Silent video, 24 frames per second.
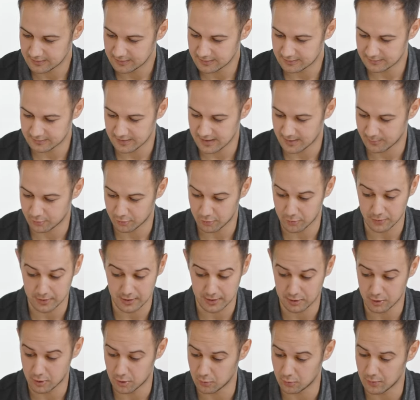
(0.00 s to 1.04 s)
Is it
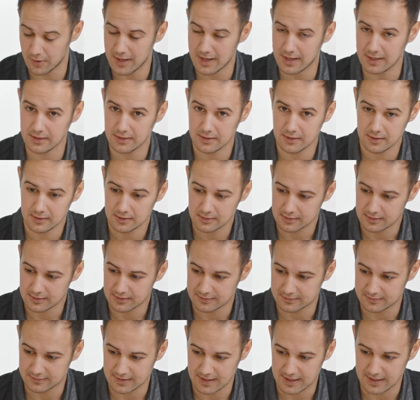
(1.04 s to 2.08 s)
Amarone? No way.
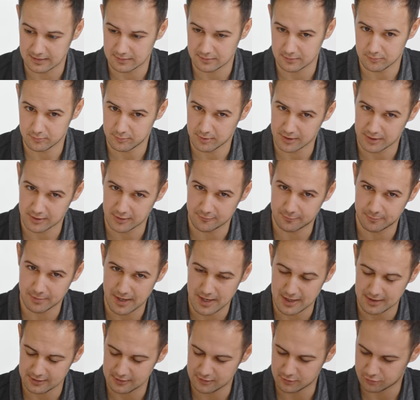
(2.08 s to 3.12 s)
It's not big enough
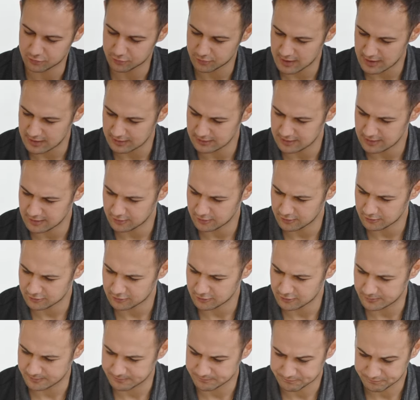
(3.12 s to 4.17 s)
body or dried
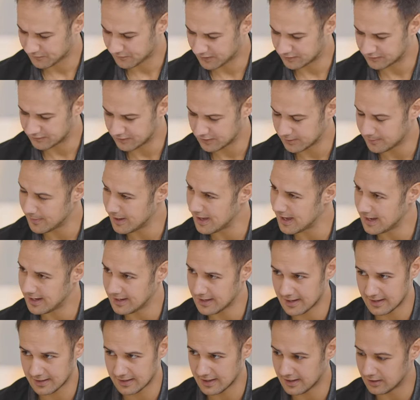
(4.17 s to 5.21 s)
character. Is it
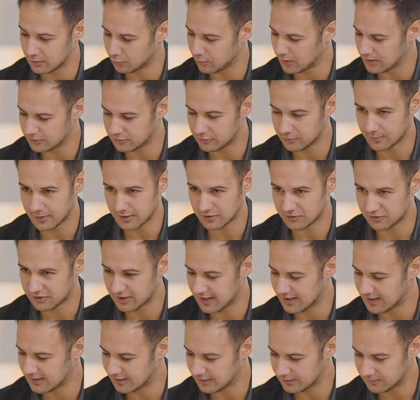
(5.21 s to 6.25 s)
Gamay? Again, way too much
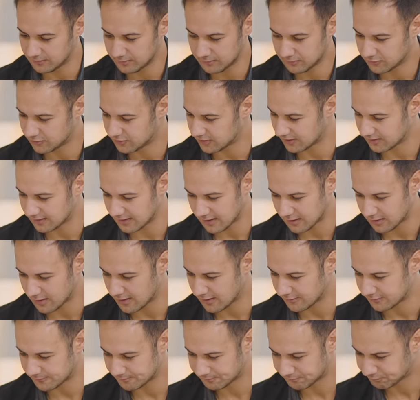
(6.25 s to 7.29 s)
tannin. Check that
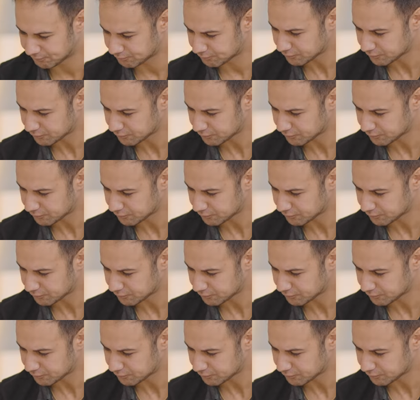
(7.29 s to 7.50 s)
off.